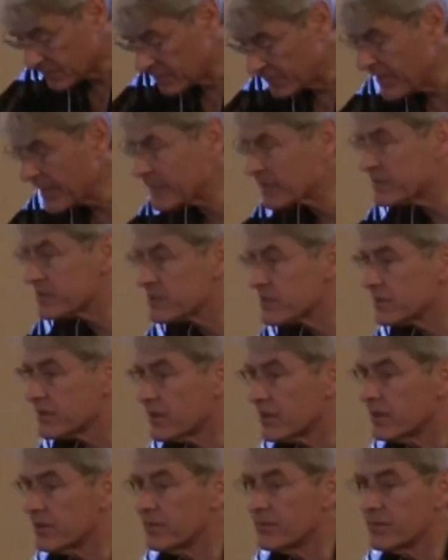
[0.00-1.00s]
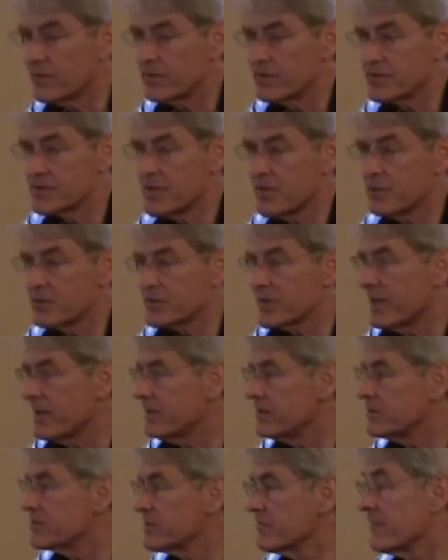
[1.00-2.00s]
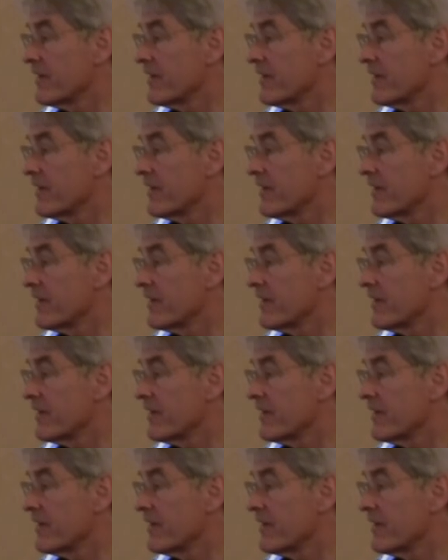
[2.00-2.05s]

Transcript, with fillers: the fact is that they're, they're the same standards.